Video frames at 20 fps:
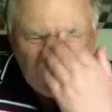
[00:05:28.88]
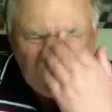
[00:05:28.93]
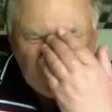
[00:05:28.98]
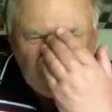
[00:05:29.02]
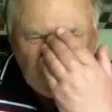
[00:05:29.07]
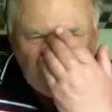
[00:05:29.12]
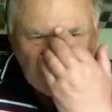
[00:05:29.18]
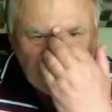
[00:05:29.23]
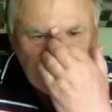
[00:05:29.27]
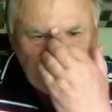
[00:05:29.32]

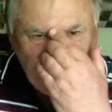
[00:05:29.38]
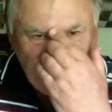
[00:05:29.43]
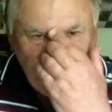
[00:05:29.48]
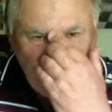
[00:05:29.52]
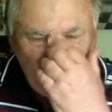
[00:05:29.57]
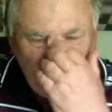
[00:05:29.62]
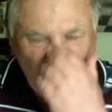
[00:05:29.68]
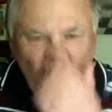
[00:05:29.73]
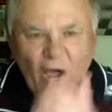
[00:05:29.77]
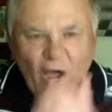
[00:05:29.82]
And now
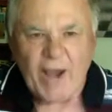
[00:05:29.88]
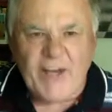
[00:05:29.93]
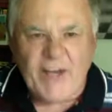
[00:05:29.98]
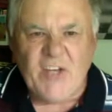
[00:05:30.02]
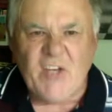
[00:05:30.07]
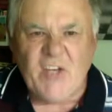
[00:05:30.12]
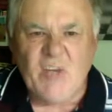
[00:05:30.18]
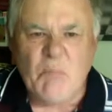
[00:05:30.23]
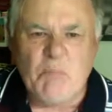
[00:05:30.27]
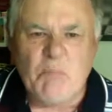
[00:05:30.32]
knight
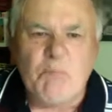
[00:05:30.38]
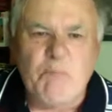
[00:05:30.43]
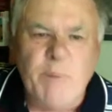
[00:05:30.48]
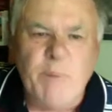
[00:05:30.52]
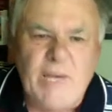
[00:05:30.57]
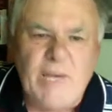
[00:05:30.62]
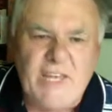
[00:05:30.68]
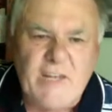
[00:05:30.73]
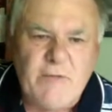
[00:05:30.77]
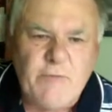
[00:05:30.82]
to
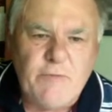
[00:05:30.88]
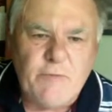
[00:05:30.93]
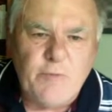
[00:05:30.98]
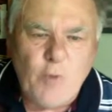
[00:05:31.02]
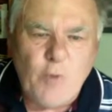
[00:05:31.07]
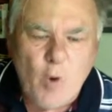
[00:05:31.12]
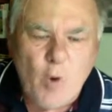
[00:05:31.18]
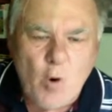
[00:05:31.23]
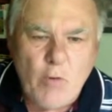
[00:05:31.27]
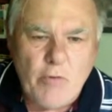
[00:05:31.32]

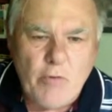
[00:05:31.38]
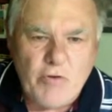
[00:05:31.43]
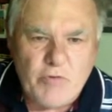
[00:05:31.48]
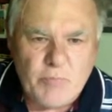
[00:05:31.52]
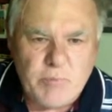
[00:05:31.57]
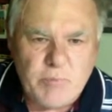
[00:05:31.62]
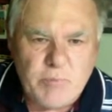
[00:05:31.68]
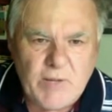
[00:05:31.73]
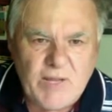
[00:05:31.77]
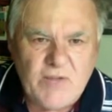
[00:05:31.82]
B4 is
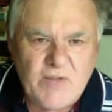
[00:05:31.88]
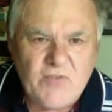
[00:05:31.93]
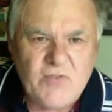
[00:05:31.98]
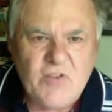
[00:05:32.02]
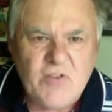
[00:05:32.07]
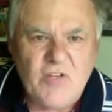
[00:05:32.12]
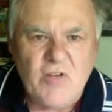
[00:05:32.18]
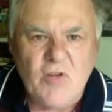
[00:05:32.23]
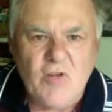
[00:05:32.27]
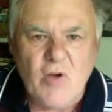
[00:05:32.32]
played. So the
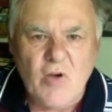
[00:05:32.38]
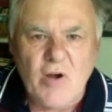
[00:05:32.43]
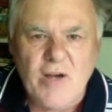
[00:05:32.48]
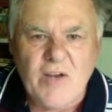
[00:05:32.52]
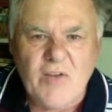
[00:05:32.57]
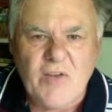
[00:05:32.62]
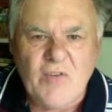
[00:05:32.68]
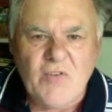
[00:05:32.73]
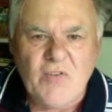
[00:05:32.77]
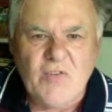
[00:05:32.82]
knight
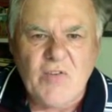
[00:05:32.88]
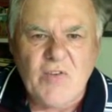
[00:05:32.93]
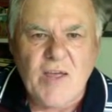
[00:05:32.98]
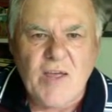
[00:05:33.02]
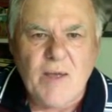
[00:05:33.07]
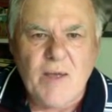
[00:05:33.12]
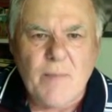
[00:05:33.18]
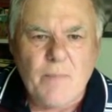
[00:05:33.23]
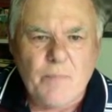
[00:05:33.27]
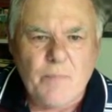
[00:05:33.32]
is
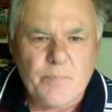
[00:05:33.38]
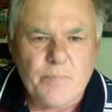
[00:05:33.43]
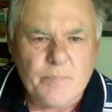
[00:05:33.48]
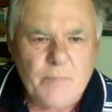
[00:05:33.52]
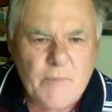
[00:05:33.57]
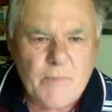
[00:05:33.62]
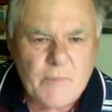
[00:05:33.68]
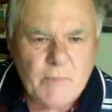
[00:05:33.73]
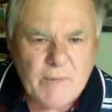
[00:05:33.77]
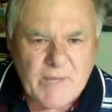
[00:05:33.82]

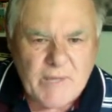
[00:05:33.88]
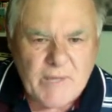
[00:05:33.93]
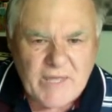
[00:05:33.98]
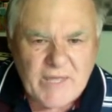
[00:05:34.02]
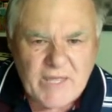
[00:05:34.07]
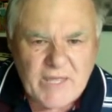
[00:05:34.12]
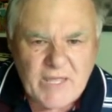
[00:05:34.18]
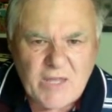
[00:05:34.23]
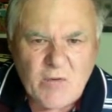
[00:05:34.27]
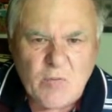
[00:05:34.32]
making
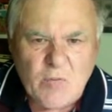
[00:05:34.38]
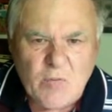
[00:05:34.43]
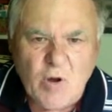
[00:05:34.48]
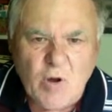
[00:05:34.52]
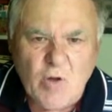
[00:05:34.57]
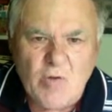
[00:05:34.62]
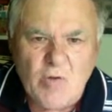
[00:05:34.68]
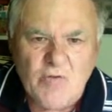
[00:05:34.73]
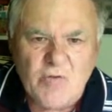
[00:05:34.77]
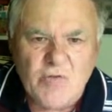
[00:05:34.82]

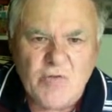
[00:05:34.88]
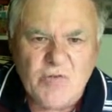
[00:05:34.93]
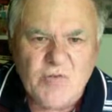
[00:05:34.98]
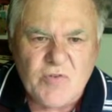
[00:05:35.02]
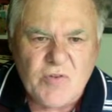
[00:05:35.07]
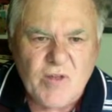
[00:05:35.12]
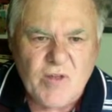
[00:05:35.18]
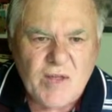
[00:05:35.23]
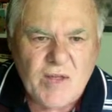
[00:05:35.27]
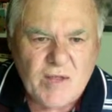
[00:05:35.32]
inroads
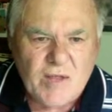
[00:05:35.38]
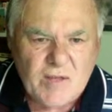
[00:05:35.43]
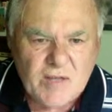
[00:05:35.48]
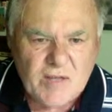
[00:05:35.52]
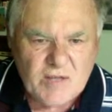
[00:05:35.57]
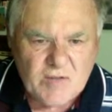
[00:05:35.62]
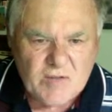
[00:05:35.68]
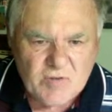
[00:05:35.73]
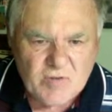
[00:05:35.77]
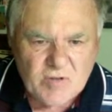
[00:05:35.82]

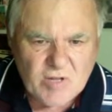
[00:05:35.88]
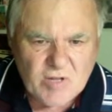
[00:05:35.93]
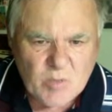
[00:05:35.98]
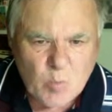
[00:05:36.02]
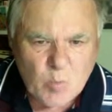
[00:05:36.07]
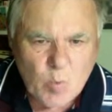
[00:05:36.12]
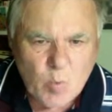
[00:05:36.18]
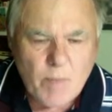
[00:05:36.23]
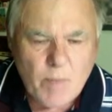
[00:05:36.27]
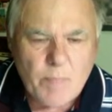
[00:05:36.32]
into the
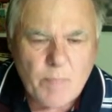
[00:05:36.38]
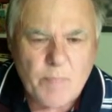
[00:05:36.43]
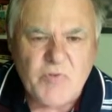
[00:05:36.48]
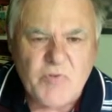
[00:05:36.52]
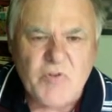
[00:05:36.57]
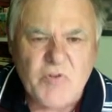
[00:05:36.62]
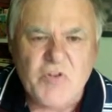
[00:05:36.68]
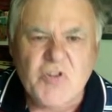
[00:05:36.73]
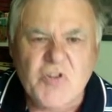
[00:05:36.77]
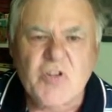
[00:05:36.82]
white
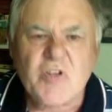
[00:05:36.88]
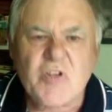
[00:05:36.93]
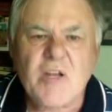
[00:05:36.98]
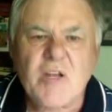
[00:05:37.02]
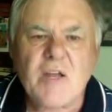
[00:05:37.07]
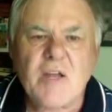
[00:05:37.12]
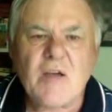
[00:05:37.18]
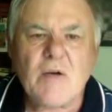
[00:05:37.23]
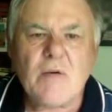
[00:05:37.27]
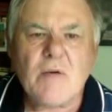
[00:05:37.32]
position
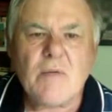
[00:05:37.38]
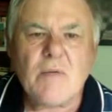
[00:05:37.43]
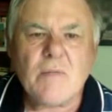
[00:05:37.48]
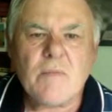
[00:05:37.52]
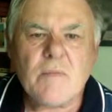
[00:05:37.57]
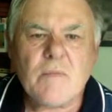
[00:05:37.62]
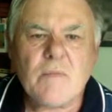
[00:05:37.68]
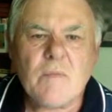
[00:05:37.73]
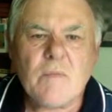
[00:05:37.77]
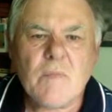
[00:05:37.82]
now.
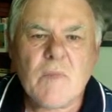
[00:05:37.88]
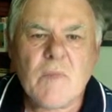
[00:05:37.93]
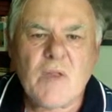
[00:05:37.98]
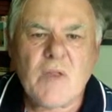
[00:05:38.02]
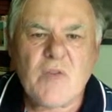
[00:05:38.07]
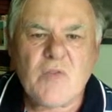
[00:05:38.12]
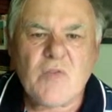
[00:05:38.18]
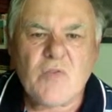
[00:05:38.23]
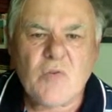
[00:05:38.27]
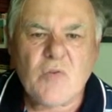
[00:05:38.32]

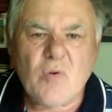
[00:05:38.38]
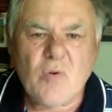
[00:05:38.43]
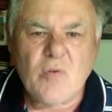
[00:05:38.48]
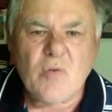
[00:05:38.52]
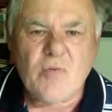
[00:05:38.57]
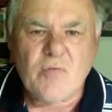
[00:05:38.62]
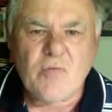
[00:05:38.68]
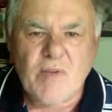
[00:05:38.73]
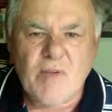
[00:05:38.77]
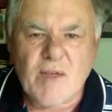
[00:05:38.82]
Sort of
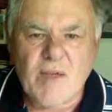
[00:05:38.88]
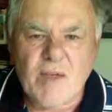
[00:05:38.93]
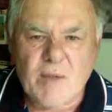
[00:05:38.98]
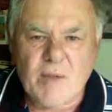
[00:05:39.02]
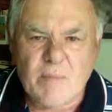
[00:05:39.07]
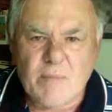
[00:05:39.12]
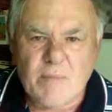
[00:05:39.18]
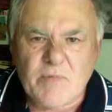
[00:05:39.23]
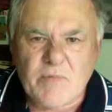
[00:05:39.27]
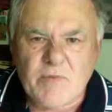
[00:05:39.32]

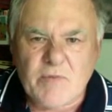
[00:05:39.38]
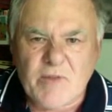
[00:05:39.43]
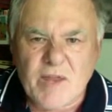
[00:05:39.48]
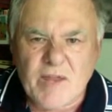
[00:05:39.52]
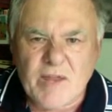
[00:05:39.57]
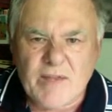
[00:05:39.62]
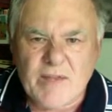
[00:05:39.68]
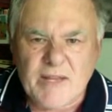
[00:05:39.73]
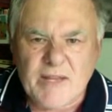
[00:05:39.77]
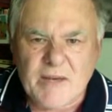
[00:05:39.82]
starting
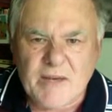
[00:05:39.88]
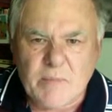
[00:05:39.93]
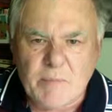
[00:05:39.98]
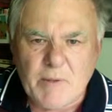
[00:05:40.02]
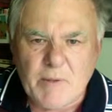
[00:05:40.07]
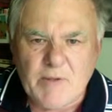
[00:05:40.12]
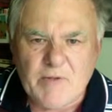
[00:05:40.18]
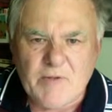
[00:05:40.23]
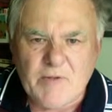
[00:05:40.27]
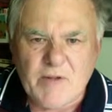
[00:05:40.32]
to get a
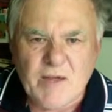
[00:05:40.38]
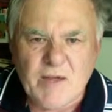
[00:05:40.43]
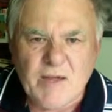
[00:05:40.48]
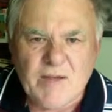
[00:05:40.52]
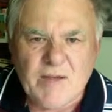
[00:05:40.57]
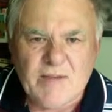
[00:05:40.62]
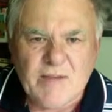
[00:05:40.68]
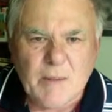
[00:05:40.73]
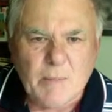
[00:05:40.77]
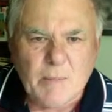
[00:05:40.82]
bit
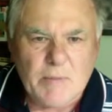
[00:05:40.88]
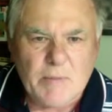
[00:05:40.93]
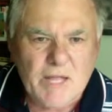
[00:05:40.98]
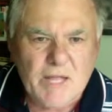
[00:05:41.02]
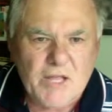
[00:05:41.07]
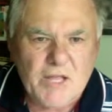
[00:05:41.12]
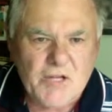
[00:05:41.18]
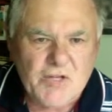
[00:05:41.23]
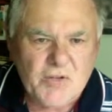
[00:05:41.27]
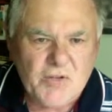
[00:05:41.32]

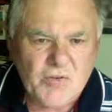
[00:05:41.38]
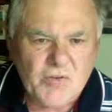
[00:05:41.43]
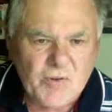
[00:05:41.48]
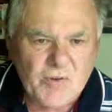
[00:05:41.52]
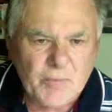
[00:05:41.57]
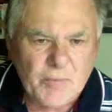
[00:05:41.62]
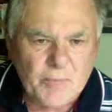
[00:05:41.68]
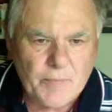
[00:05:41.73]
double-edged, isn't it?